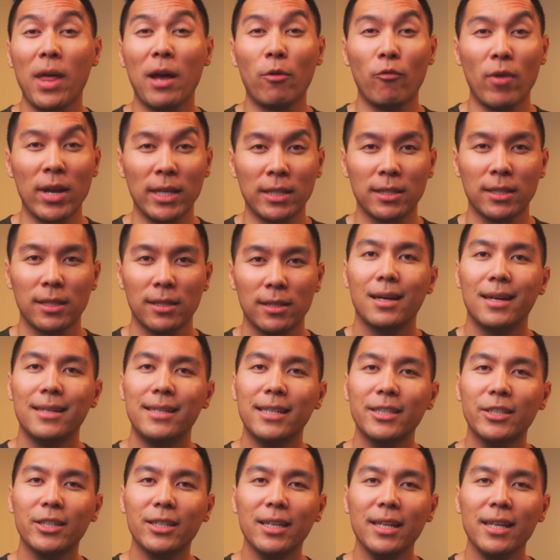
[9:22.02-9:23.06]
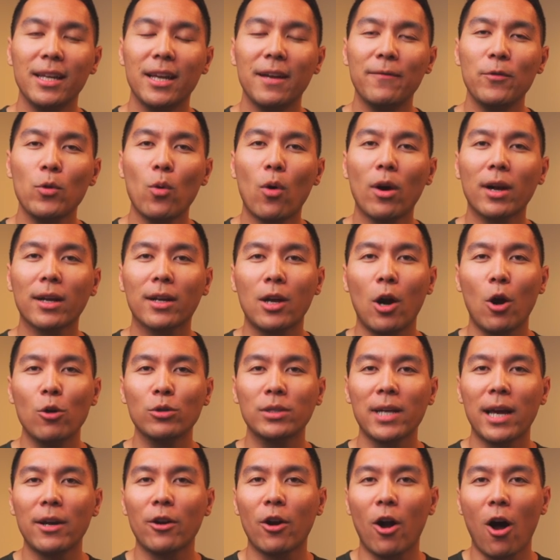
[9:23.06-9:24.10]
that risk. Additionally, if you are a
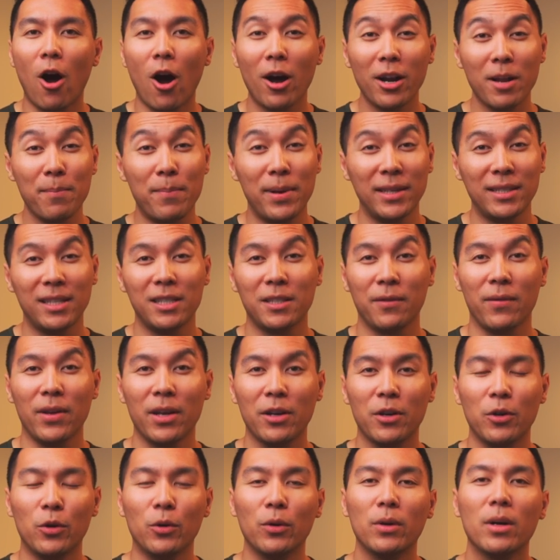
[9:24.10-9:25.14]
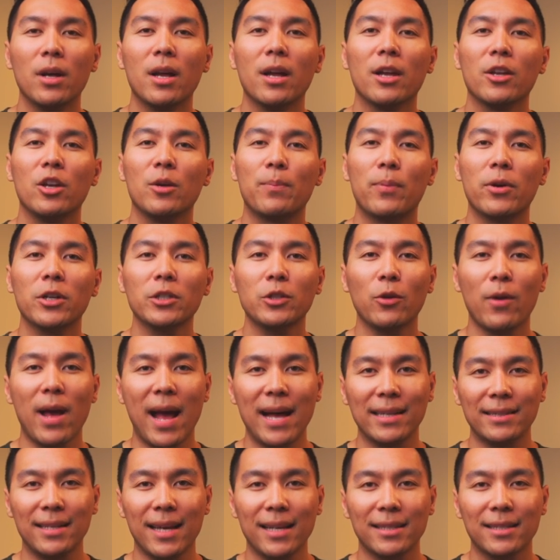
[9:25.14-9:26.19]
cosigner on a business vehicle, your personal
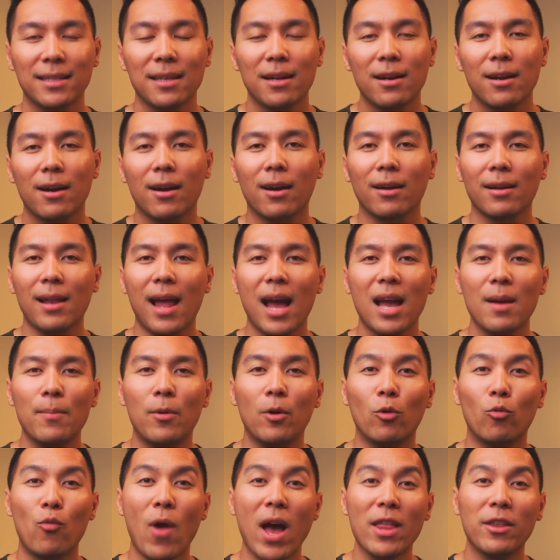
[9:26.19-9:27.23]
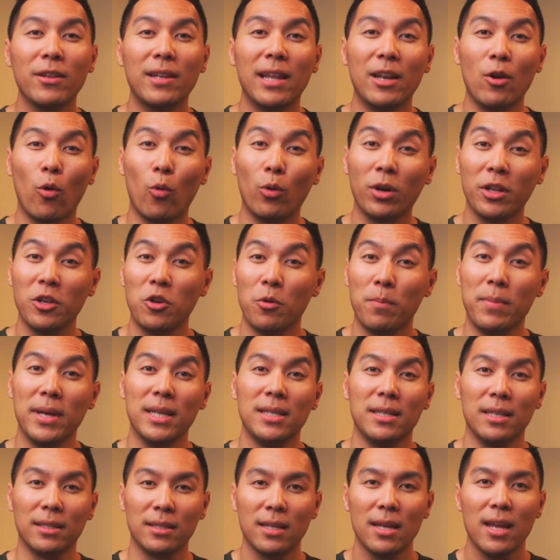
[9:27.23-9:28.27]
assets are liable rather than only your
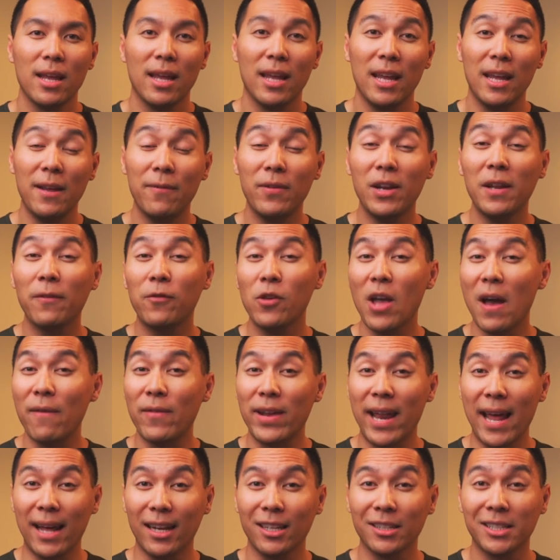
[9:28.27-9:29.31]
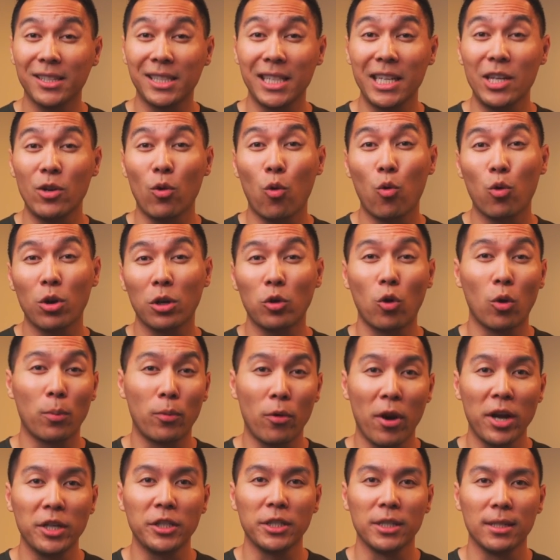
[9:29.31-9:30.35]
business, even if you have an LLC or a
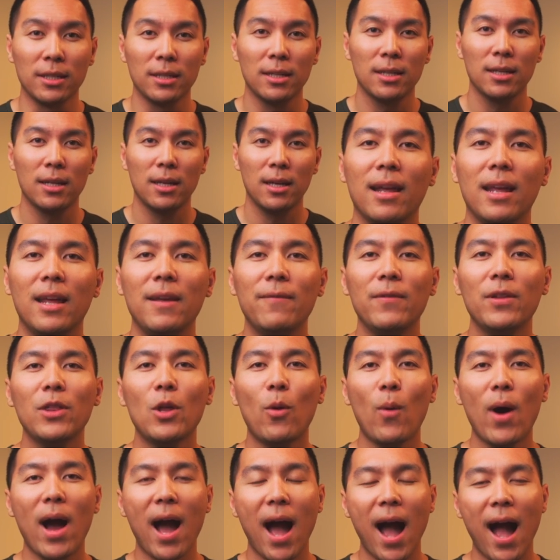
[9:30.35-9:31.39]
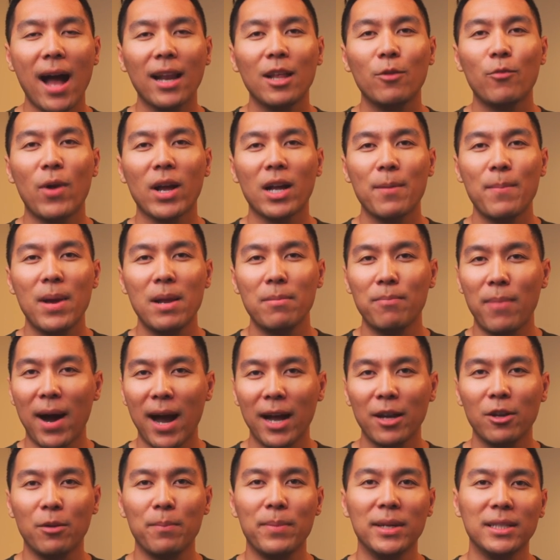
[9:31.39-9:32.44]
corporation. Even though I highly recommend
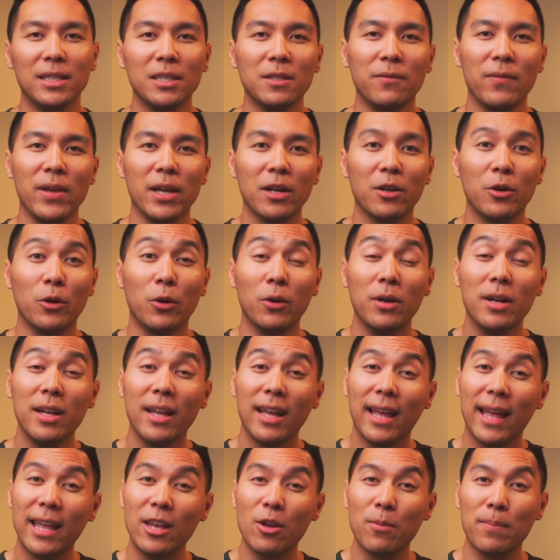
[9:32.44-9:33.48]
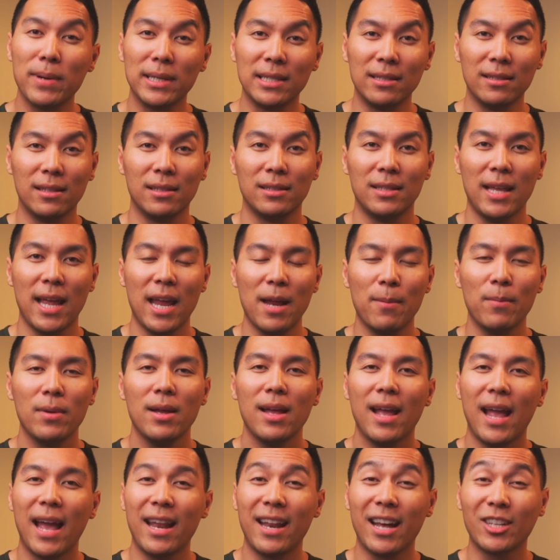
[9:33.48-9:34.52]
buying your business vehicle in your business's name
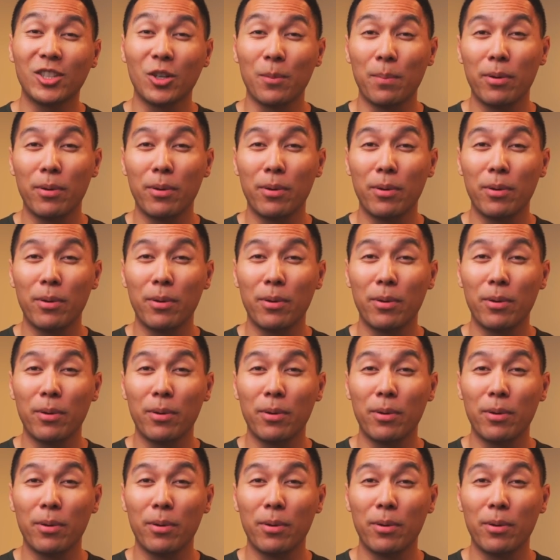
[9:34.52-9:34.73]
and not your